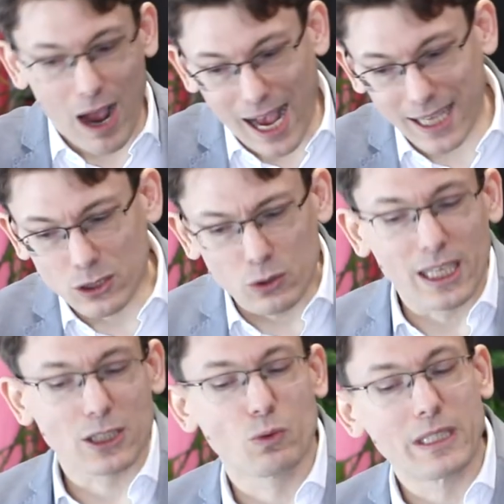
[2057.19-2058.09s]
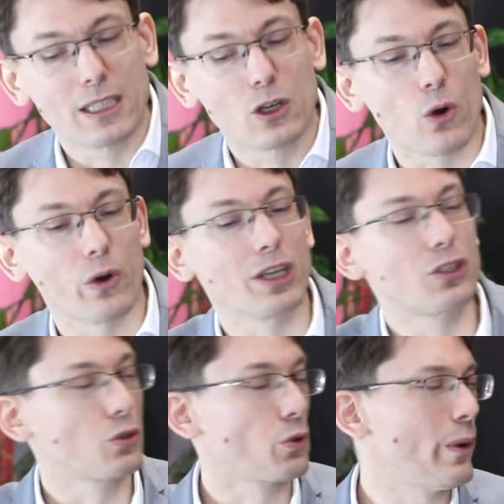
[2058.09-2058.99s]
As soon as we go
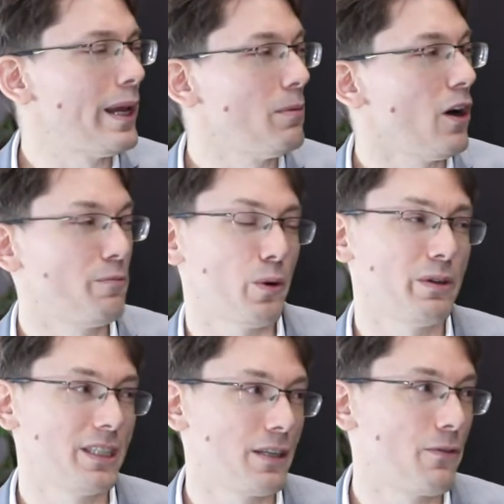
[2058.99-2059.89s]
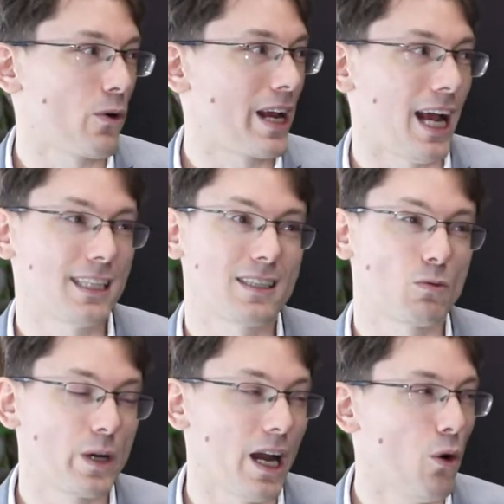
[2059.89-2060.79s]
into the realm of probabilistic forecast,
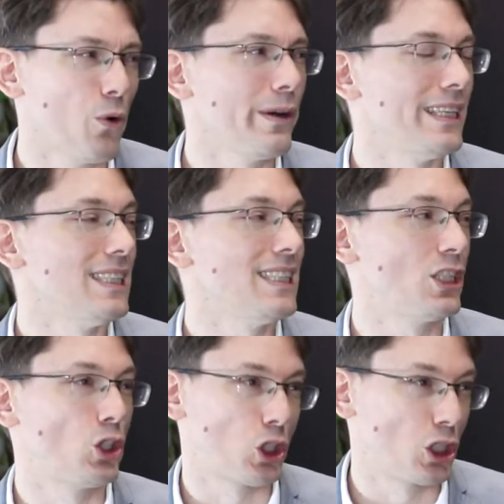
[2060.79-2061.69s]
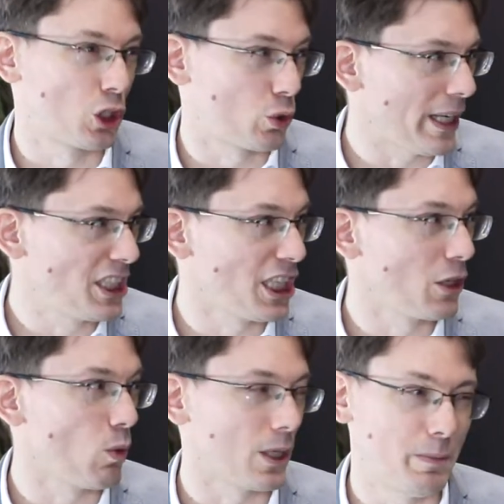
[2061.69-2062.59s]
we are already stretching
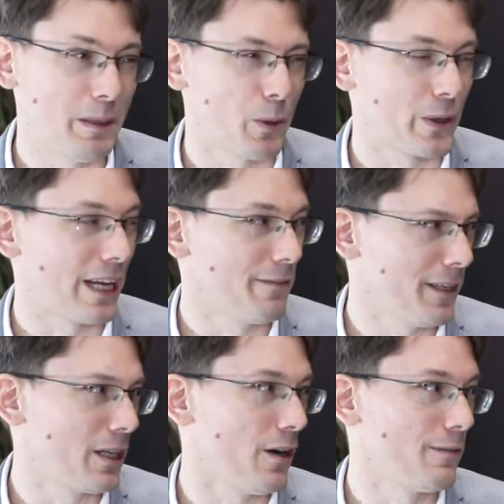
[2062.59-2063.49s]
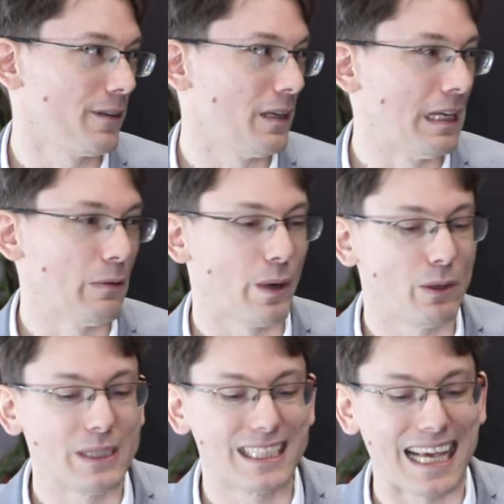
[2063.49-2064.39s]
what people can think of. Mm-hmm. When
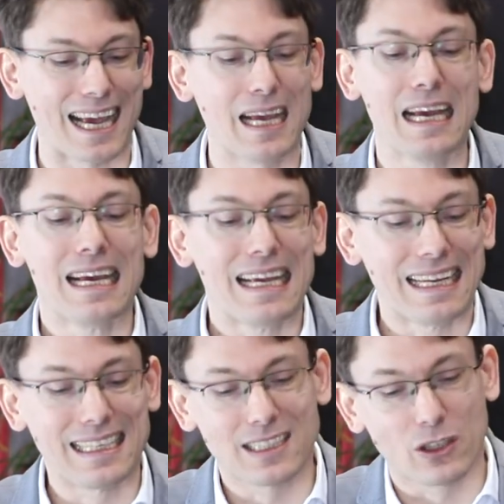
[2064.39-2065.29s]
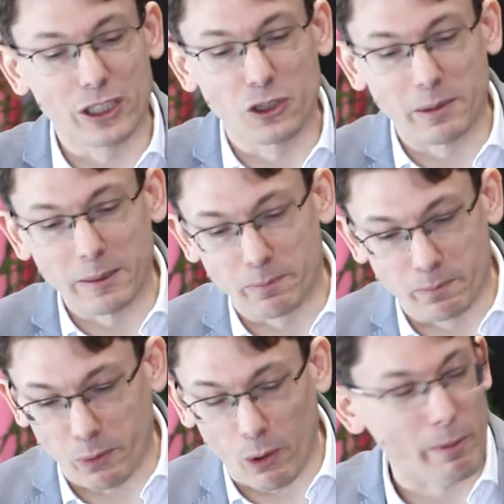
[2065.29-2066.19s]
we say it is going to be
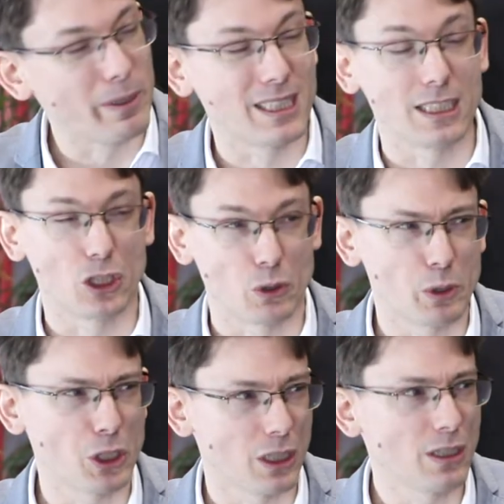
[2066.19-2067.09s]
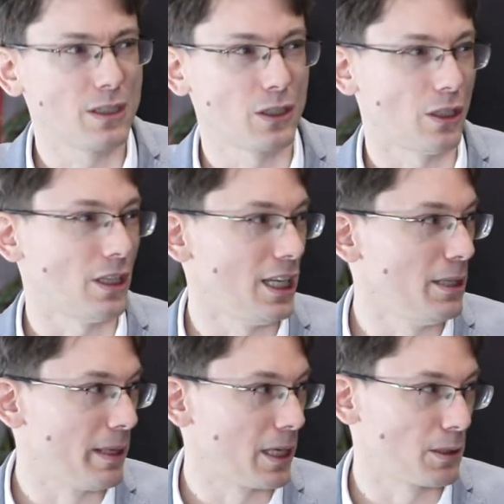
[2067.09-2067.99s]
probability distributions, suddenly it
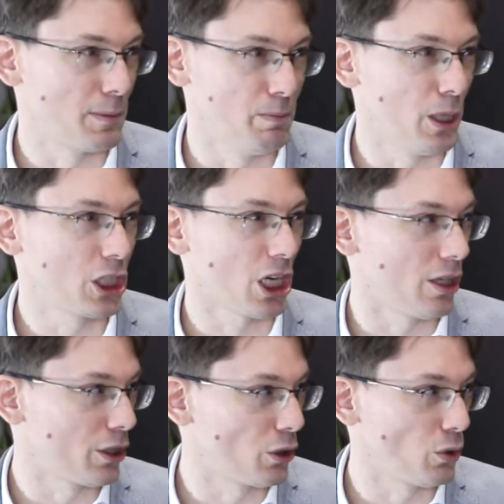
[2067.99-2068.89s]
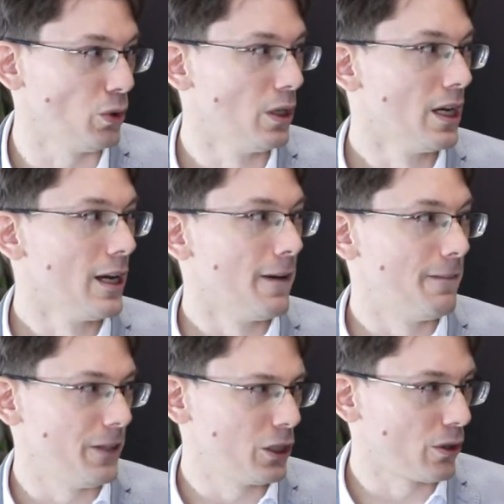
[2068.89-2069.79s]
becomes much harder to
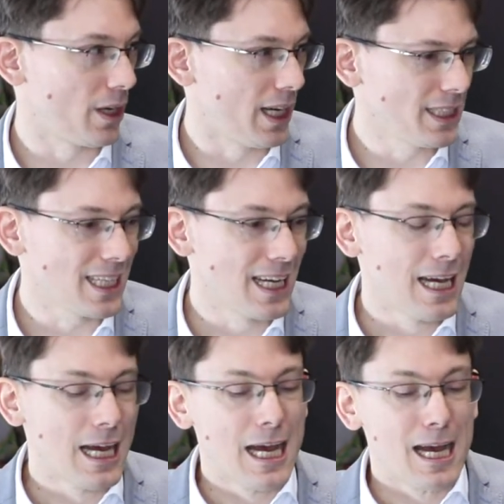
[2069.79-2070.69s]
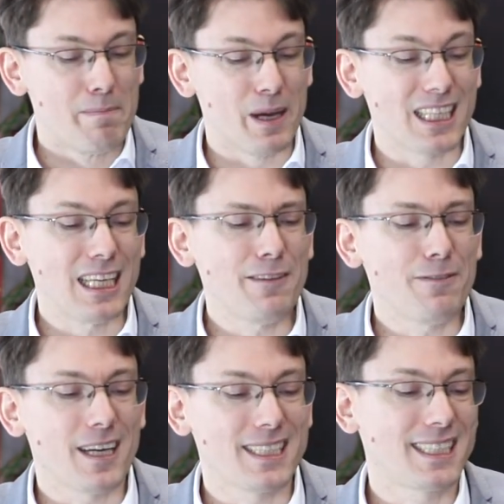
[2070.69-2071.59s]
visualize. To navigate. But if
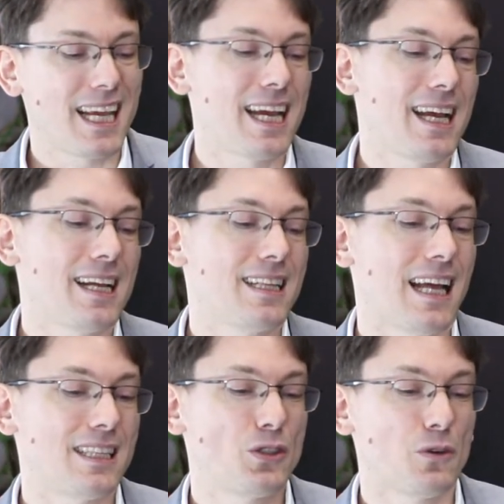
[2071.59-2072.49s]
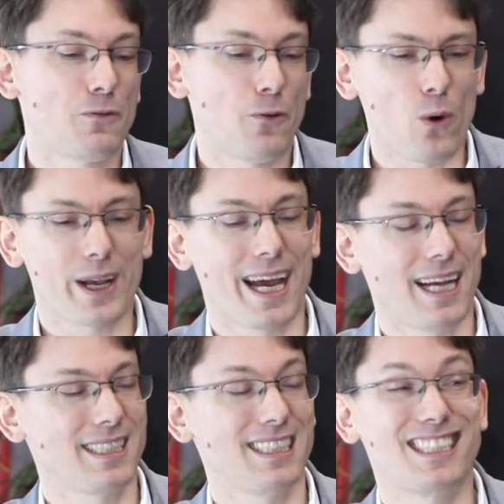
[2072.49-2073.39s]
I say that your
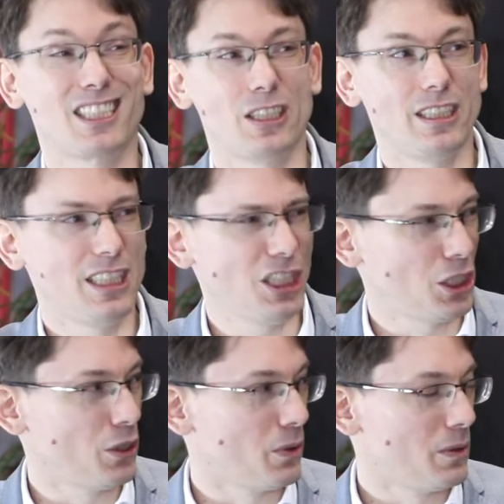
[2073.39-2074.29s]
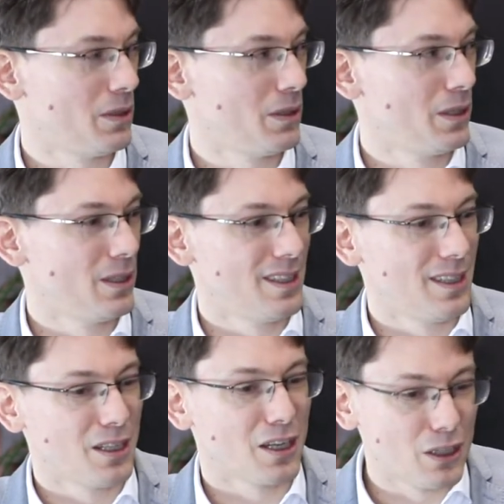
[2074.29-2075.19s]
forecast is conditional
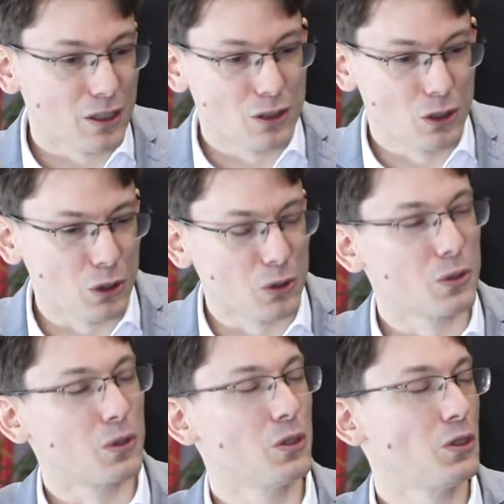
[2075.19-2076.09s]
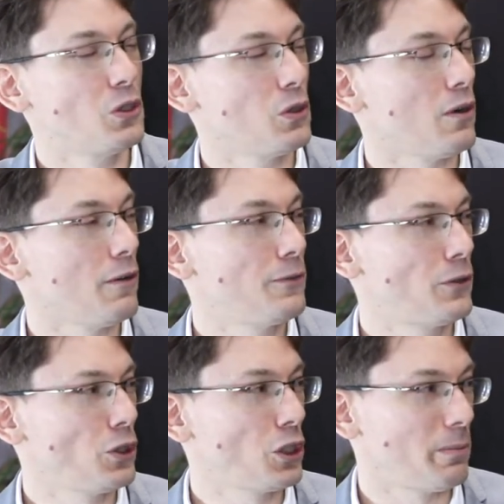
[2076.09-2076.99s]
to your
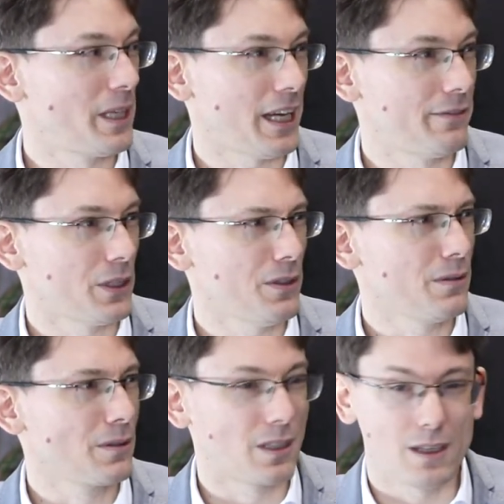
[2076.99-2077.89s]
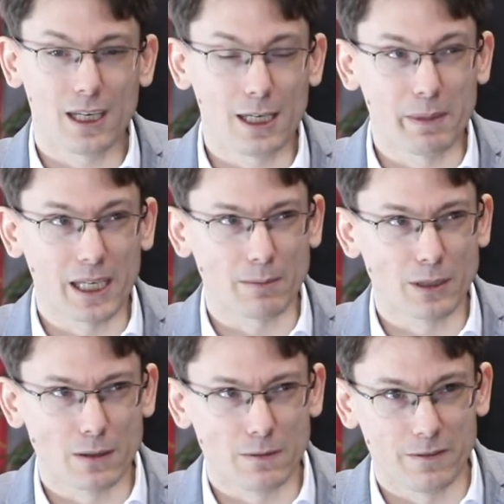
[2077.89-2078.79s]
future behavior, suddenly it
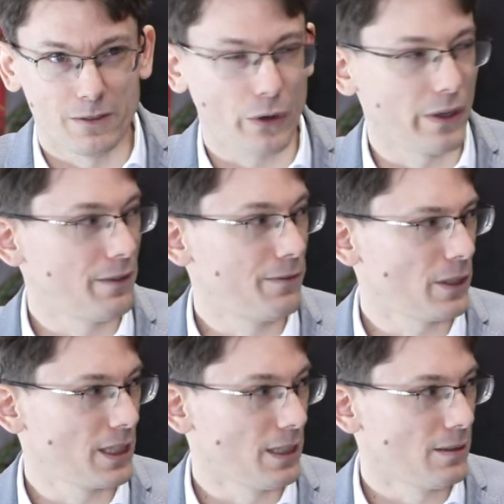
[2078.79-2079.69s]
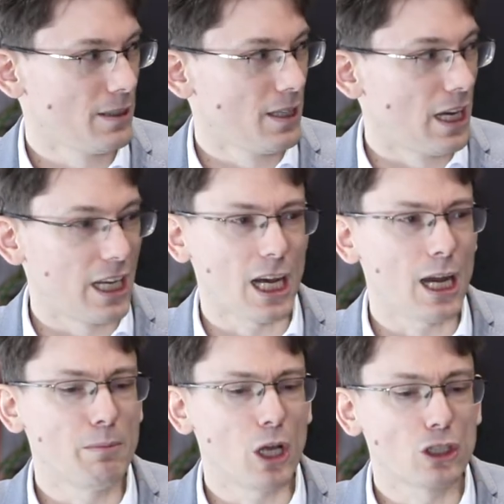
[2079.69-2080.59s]
becomes very fuzzy. And
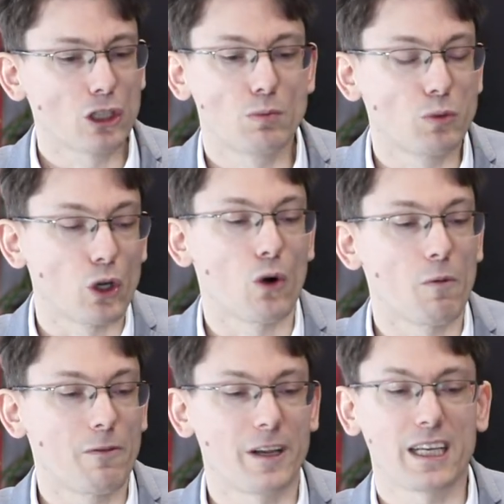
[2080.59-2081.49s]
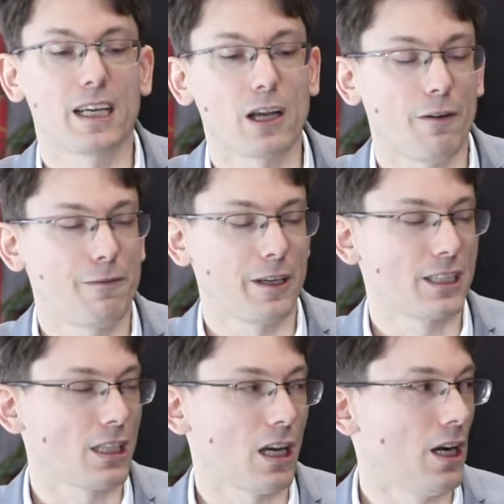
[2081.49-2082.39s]
I'm not, you know, thinking of things
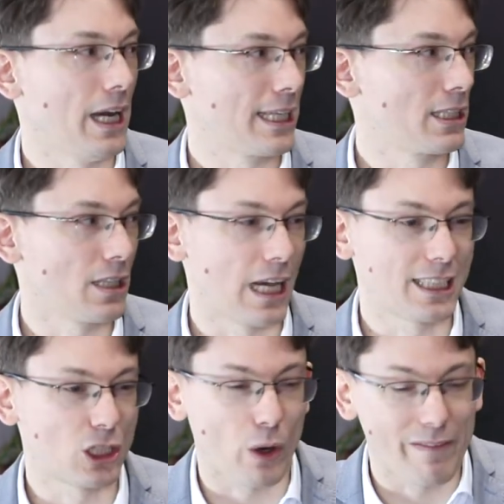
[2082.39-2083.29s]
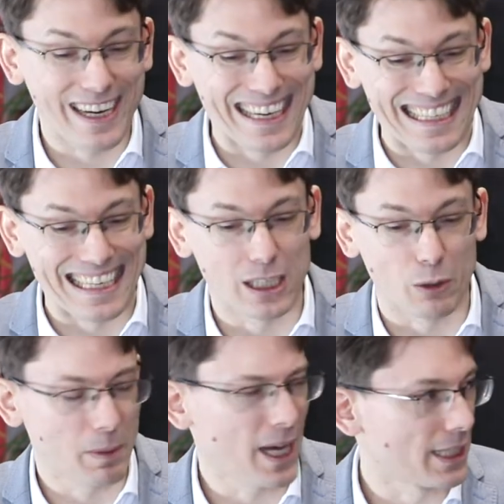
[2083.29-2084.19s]
that are extravagantly
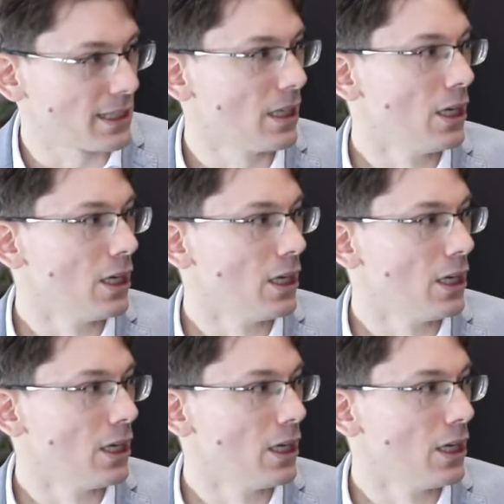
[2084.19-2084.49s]
complex.